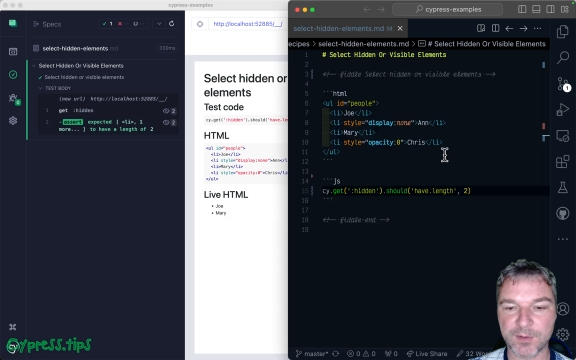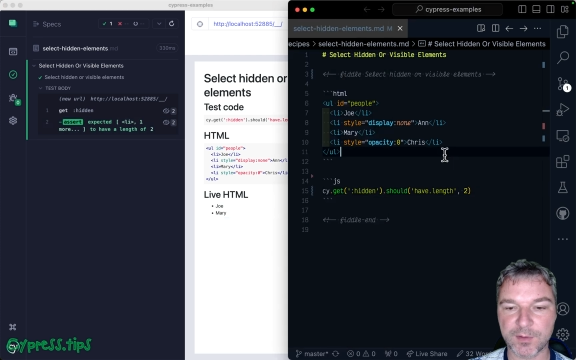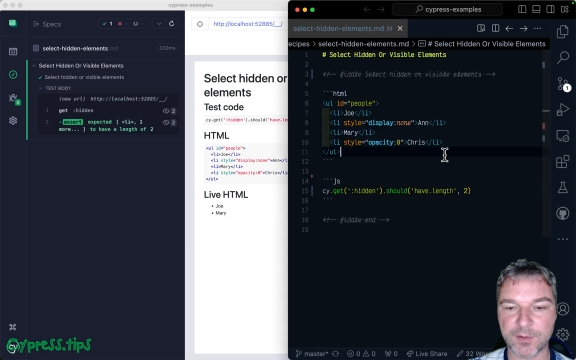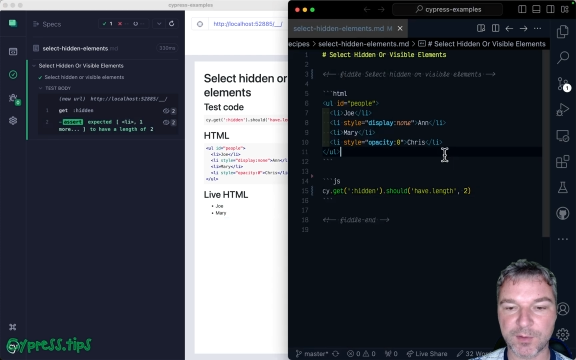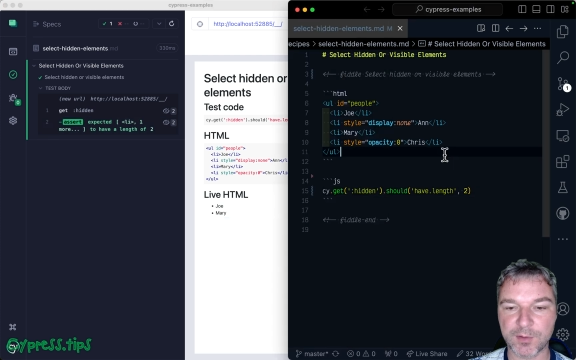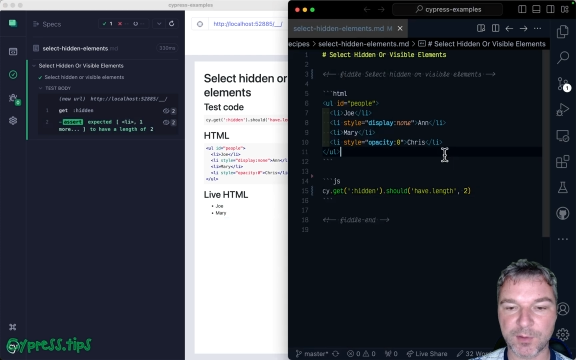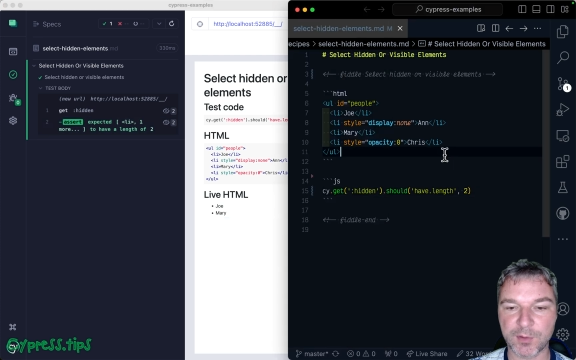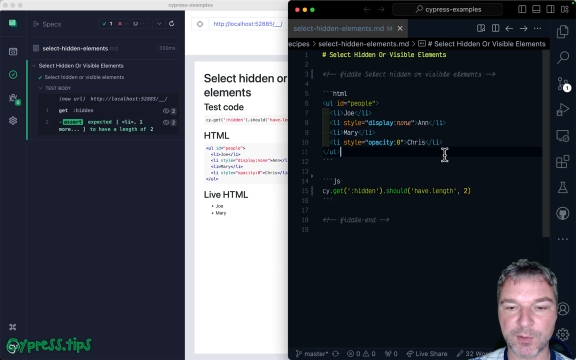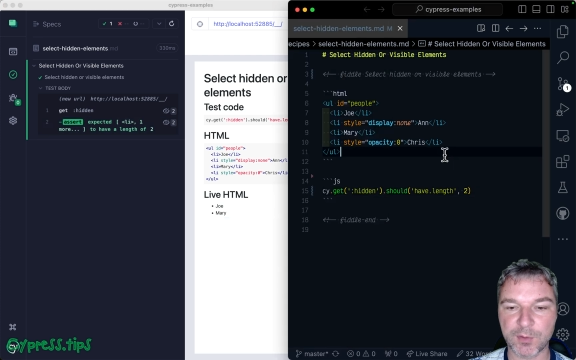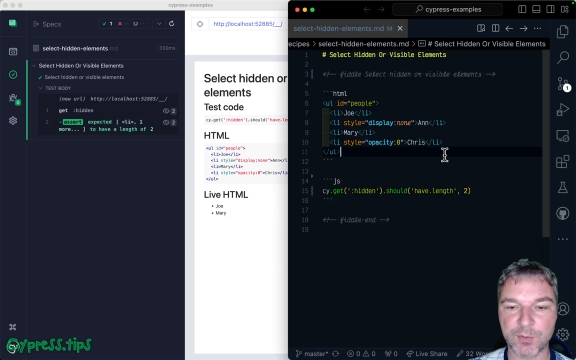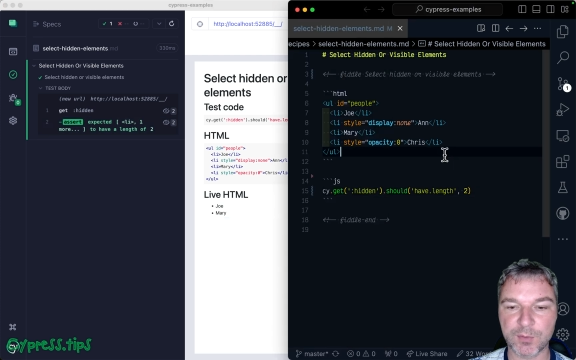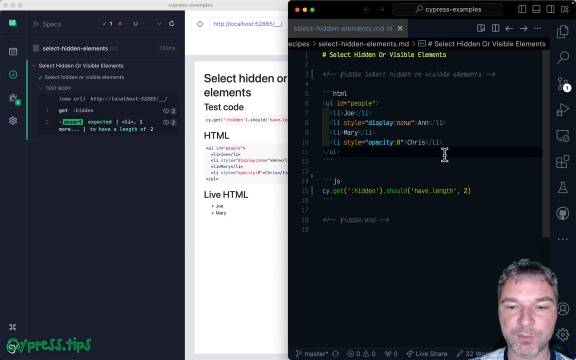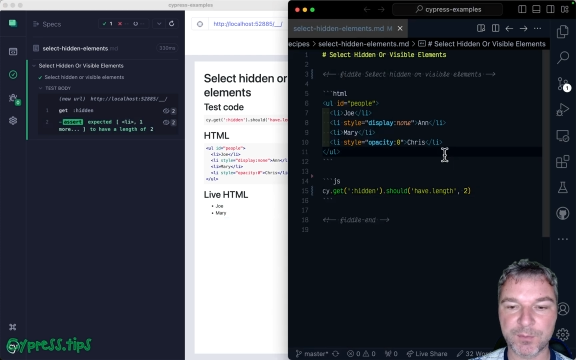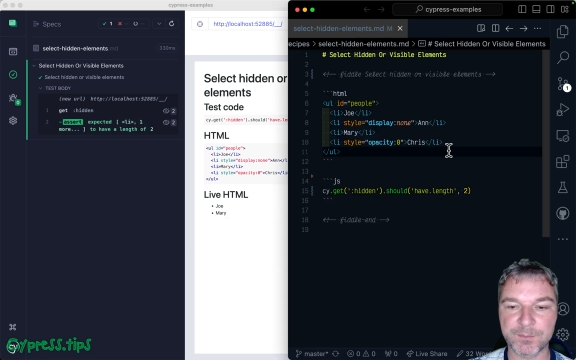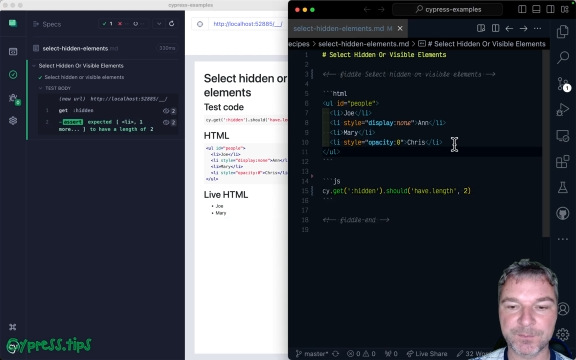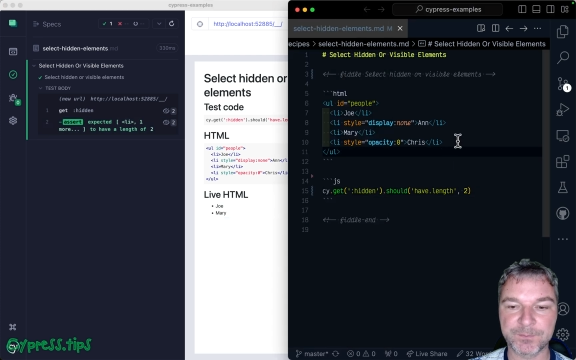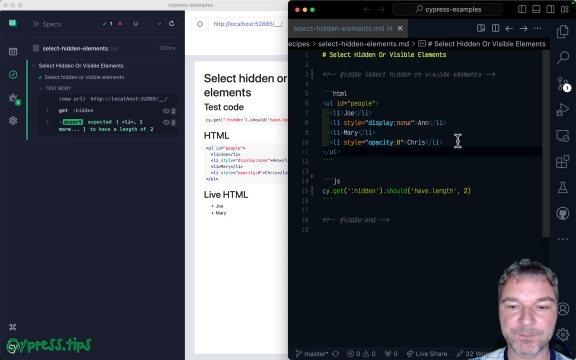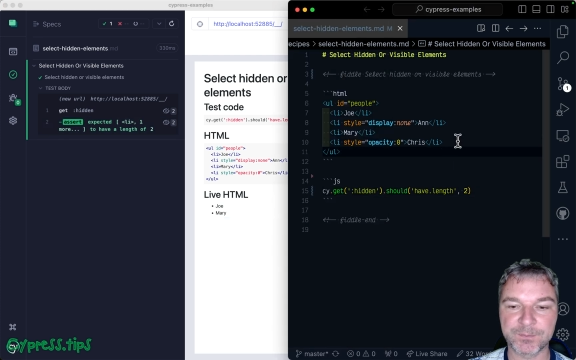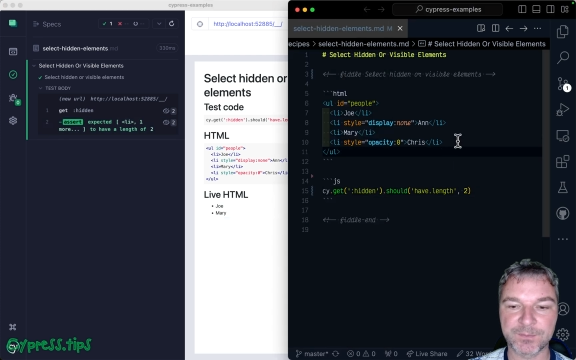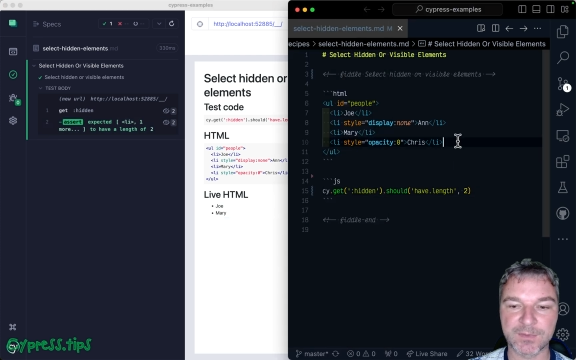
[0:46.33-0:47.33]
So
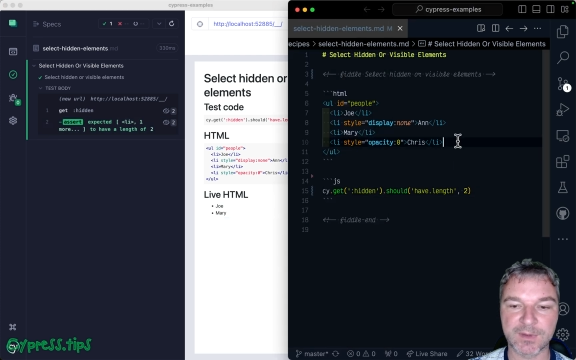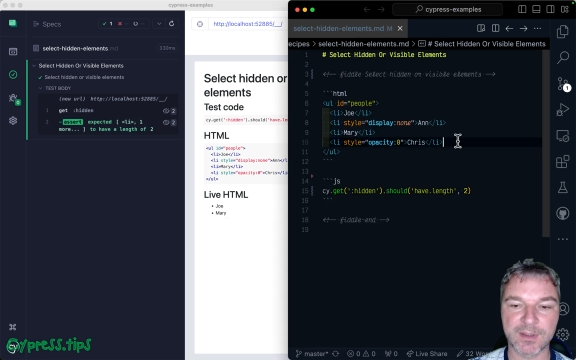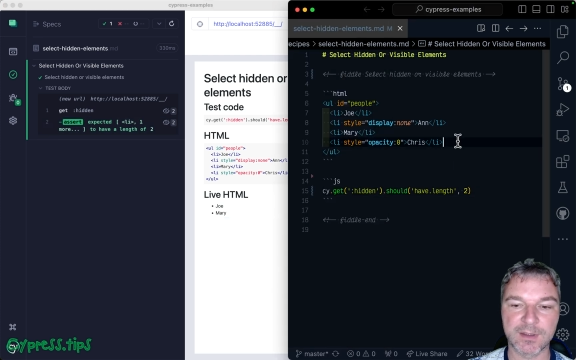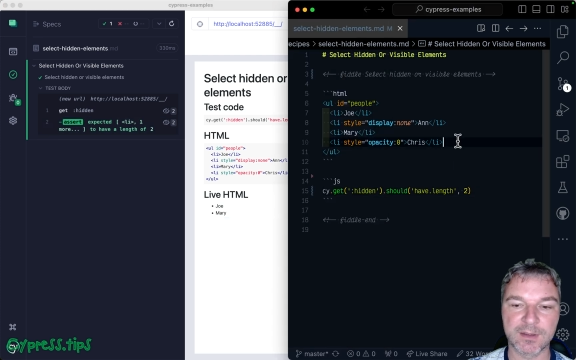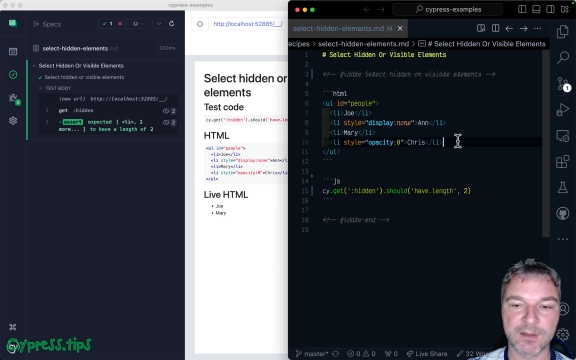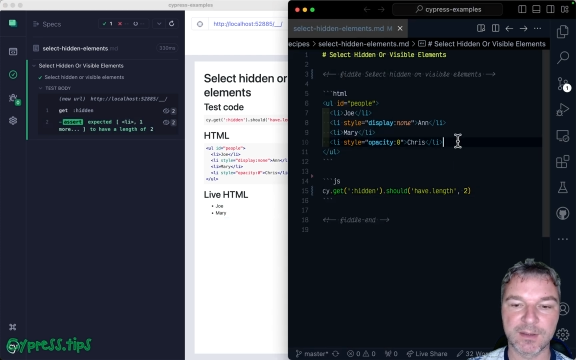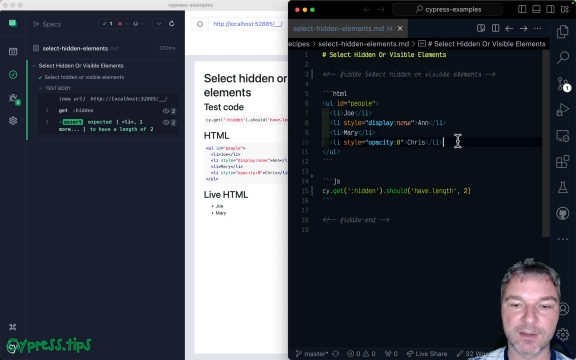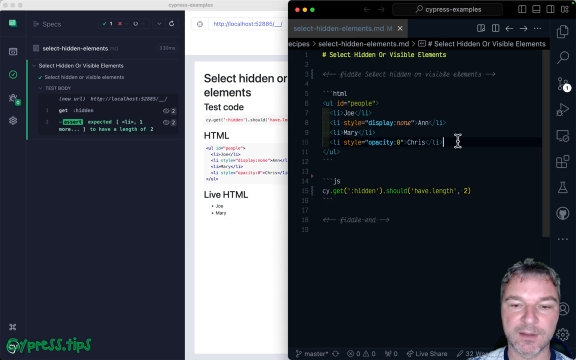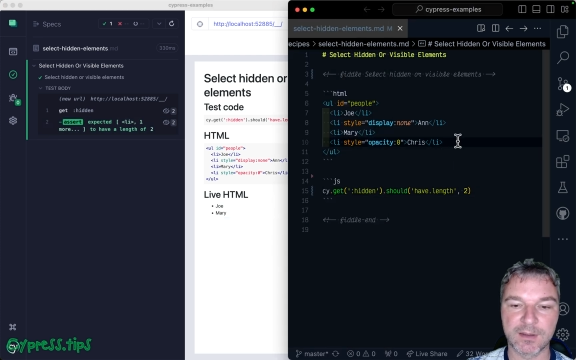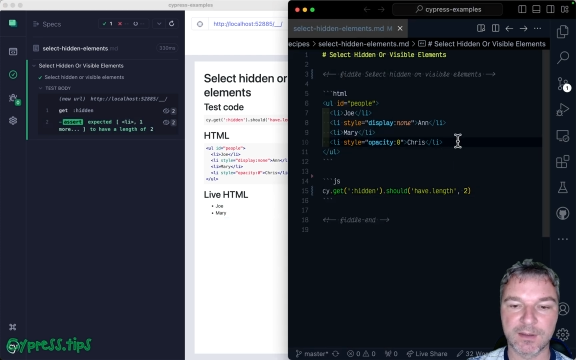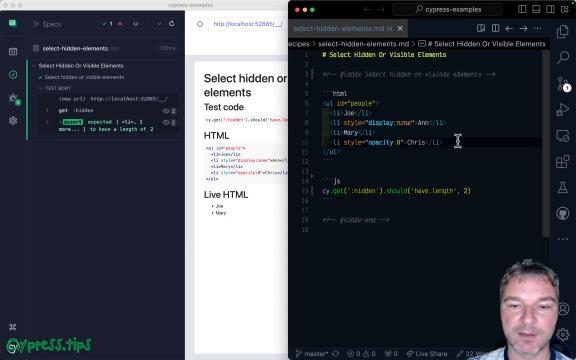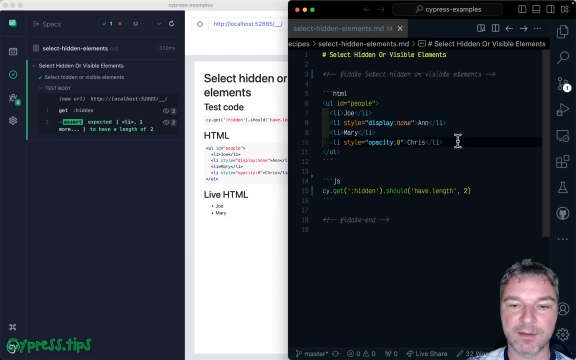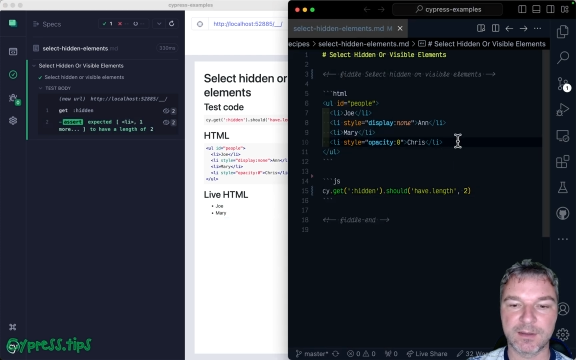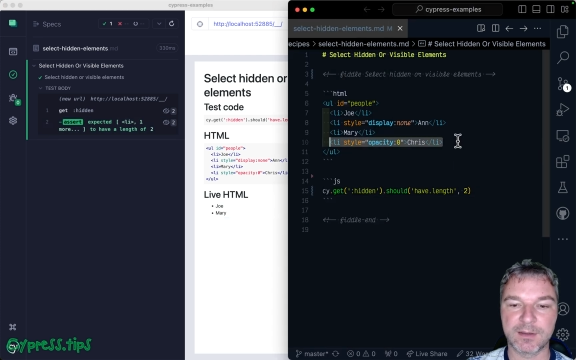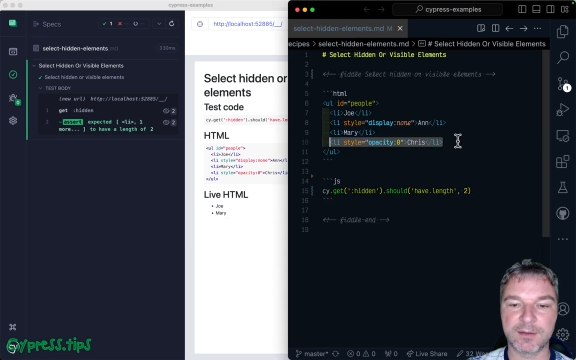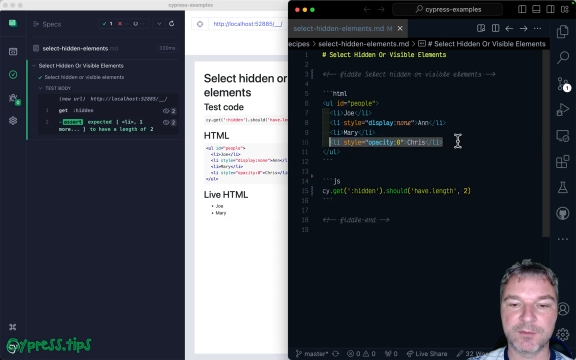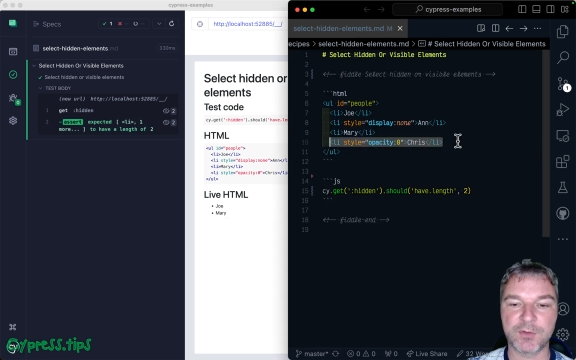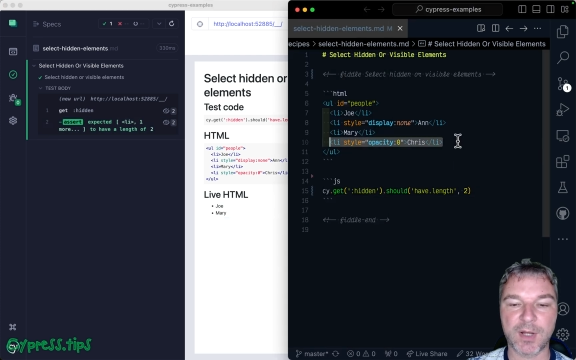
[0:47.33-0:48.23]
in